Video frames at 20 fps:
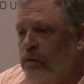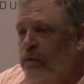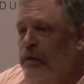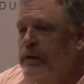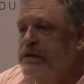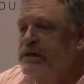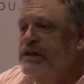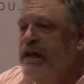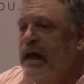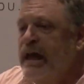
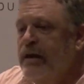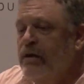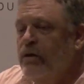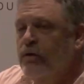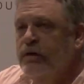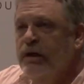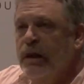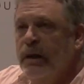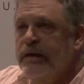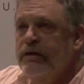the
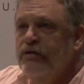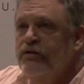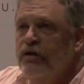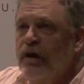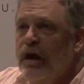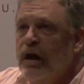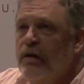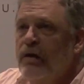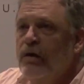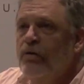standard
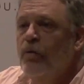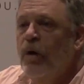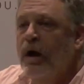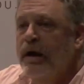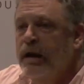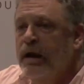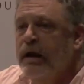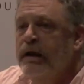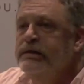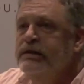cliche that
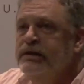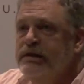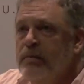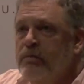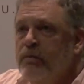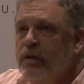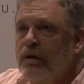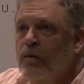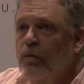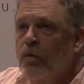writing is
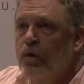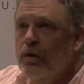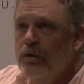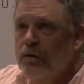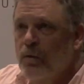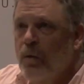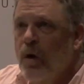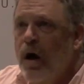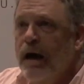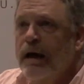something
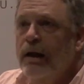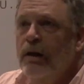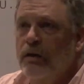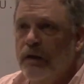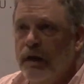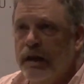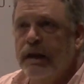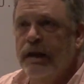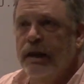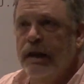worthwhile,
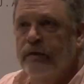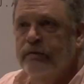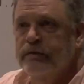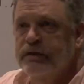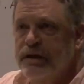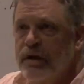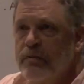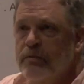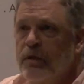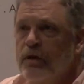that it
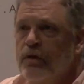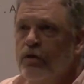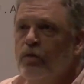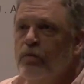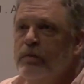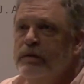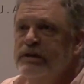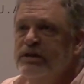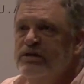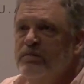lifts up the
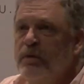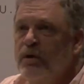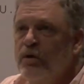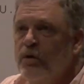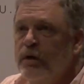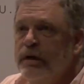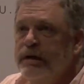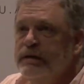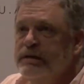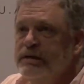human
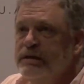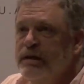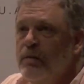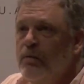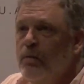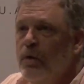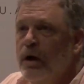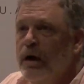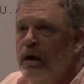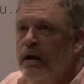spirit in
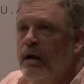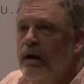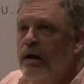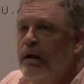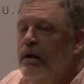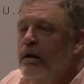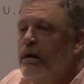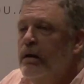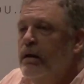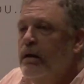some way.
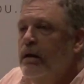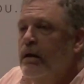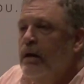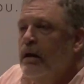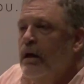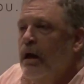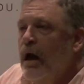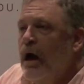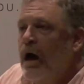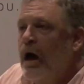
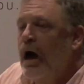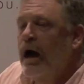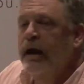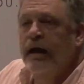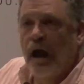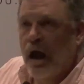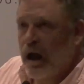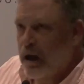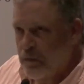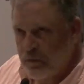I,
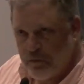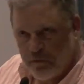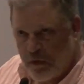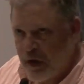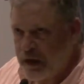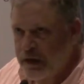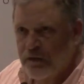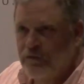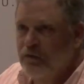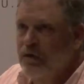I
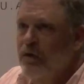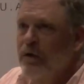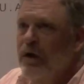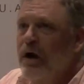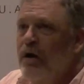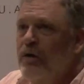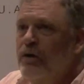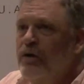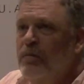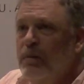find it very
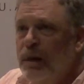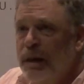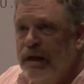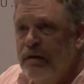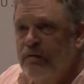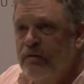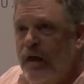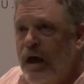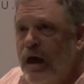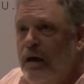hard to
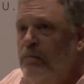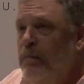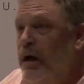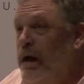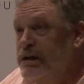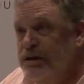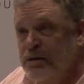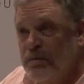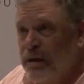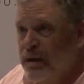believe that.
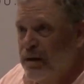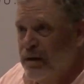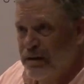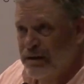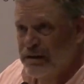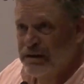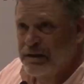Possibly